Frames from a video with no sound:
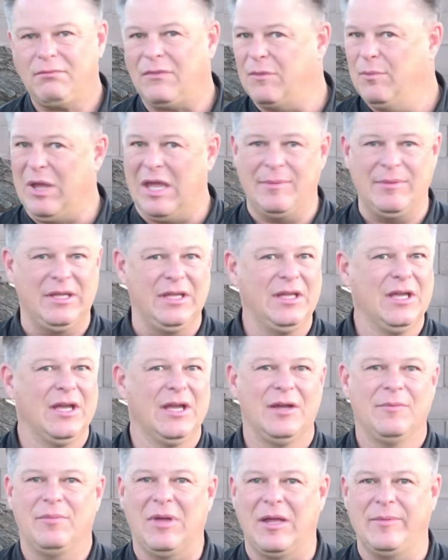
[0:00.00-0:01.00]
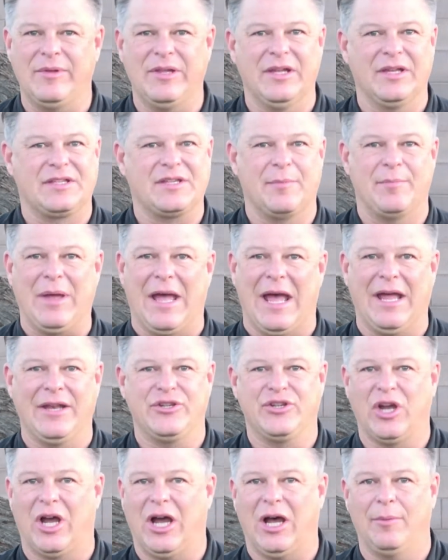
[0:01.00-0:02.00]
Maybe it's a bad
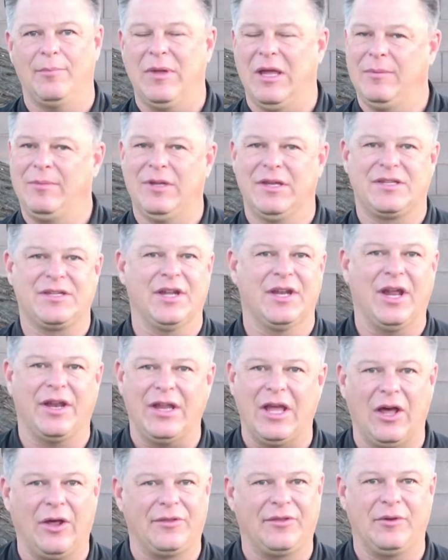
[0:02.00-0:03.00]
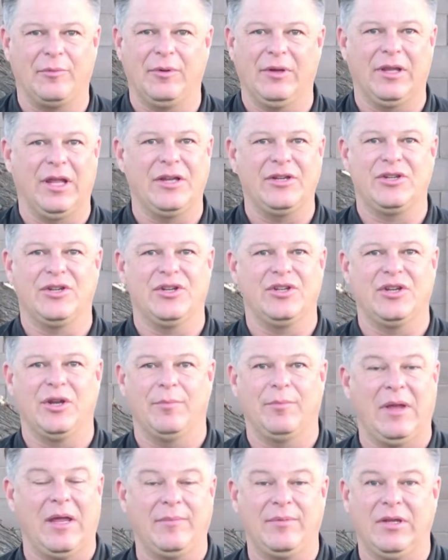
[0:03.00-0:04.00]
job. Maybe it's an unhealthy relationship.
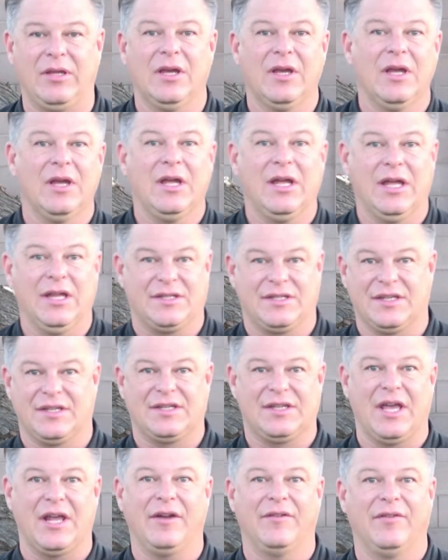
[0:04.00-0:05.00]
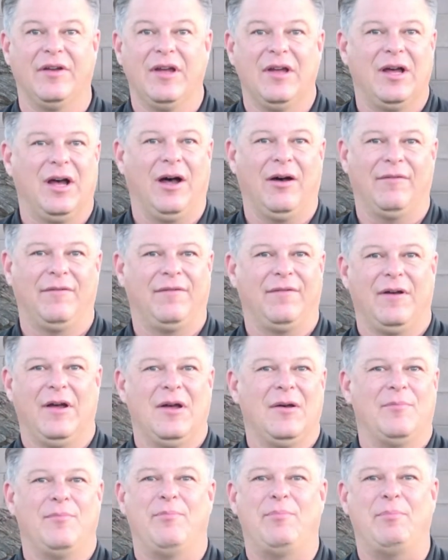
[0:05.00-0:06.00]
Maybe it's a set of
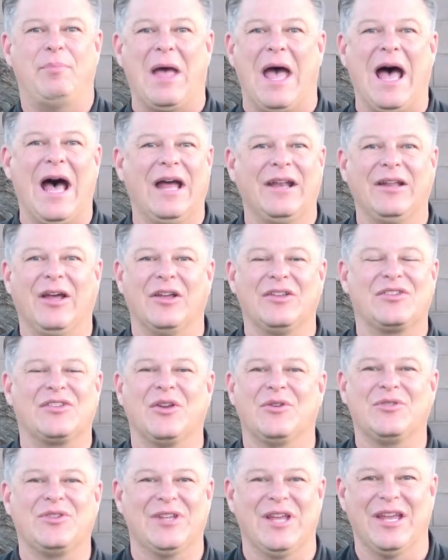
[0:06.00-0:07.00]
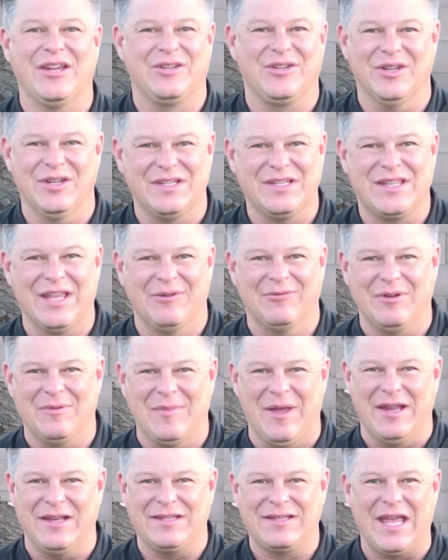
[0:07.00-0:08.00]
bad associations that we
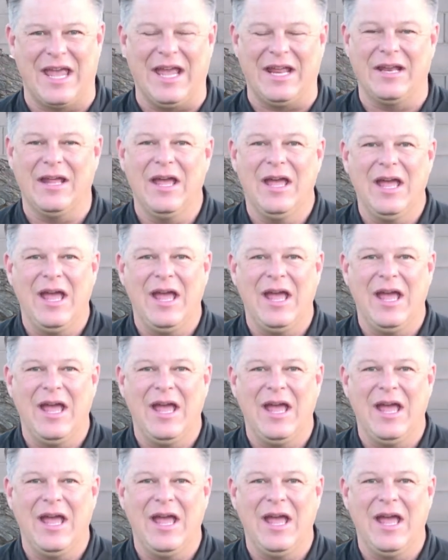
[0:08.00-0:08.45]
maintain.